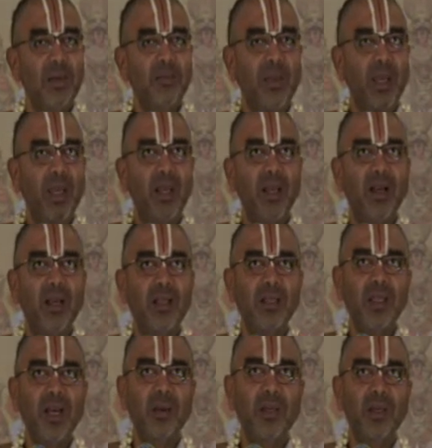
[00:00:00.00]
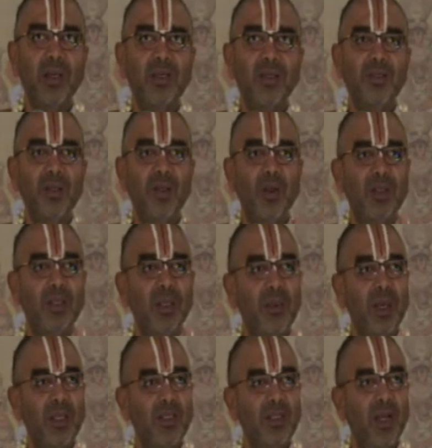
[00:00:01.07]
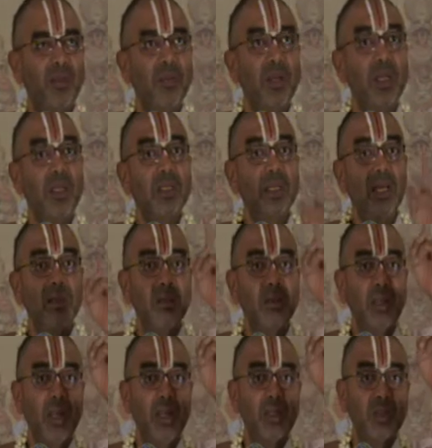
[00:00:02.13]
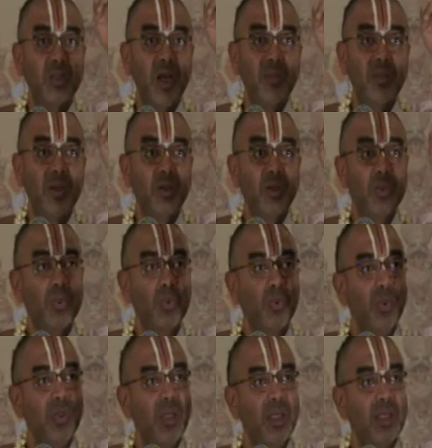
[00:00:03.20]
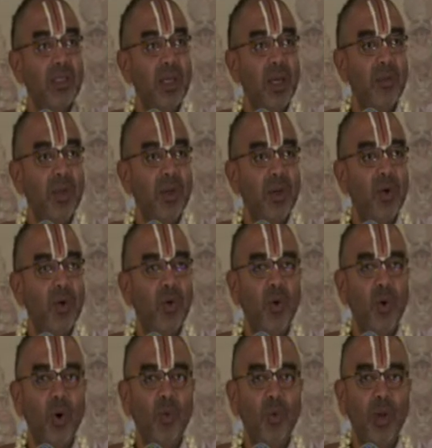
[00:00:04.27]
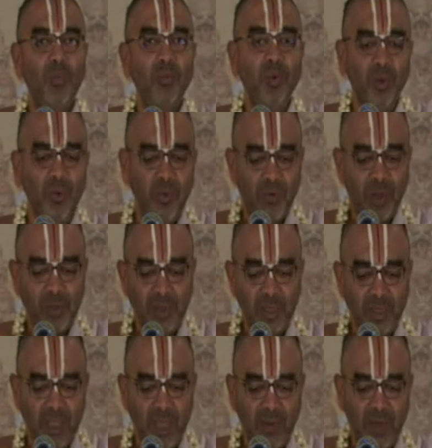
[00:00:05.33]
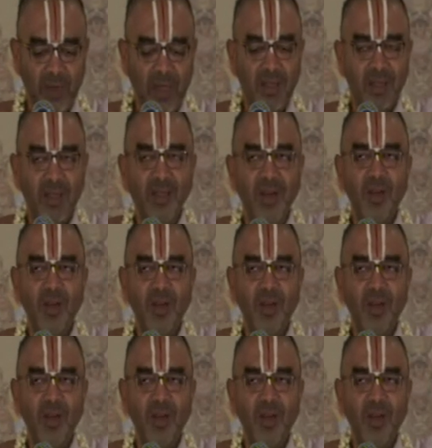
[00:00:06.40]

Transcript: Menaka stopped, Tirottama stopped, Chandra stopped, Surya stopped. No one moved from Vrindavana.